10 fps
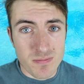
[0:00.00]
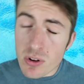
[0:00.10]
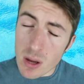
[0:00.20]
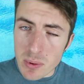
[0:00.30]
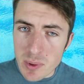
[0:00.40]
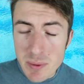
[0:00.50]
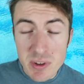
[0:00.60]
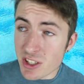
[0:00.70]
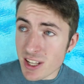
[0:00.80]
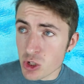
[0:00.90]
Probably,
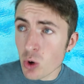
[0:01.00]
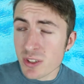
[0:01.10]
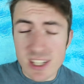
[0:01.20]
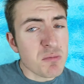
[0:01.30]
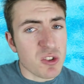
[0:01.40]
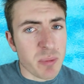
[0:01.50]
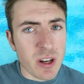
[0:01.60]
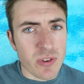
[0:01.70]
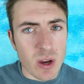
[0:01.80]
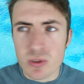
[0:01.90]
because that joke seems to have
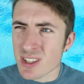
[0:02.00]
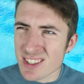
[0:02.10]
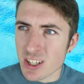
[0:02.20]
been around since